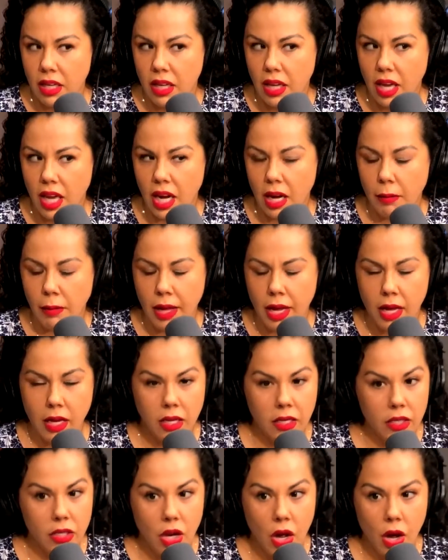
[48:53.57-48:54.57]
And I'm
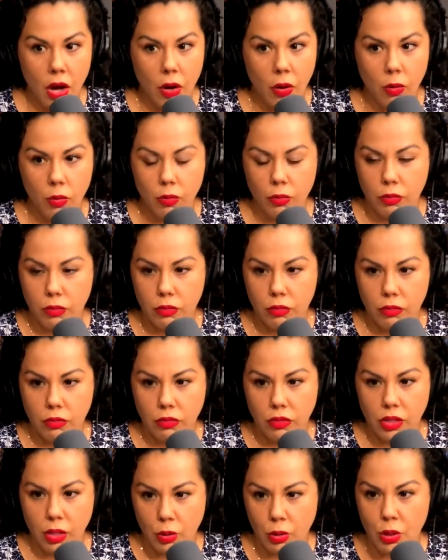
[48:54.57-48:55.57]
like, no,
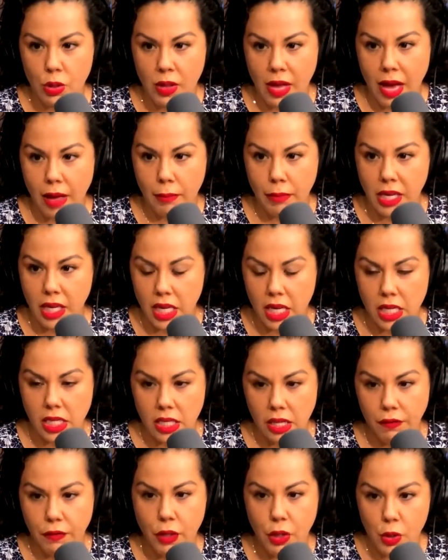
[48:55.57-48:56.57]
don't do that. Because
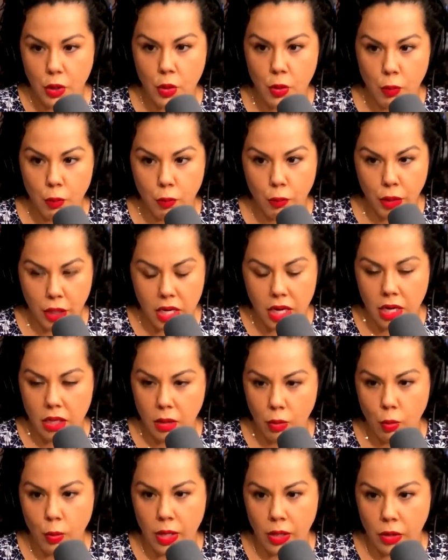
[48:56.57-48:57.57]
if you put in
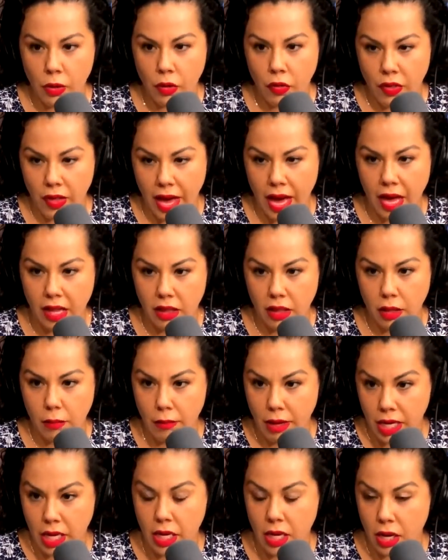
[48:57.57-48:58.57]
the will that the
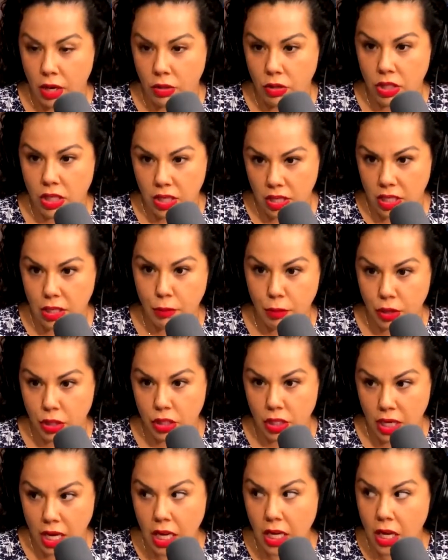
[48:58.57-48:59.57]
money goes to this
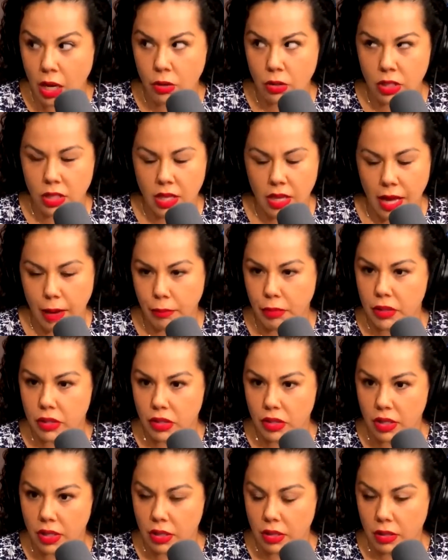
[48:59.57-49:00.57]
person, it goes to that
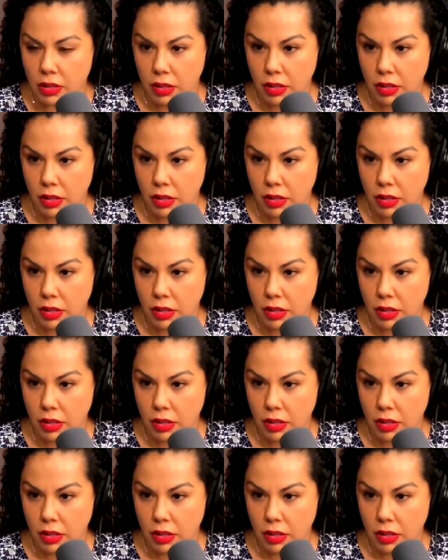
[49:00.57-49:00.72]
person.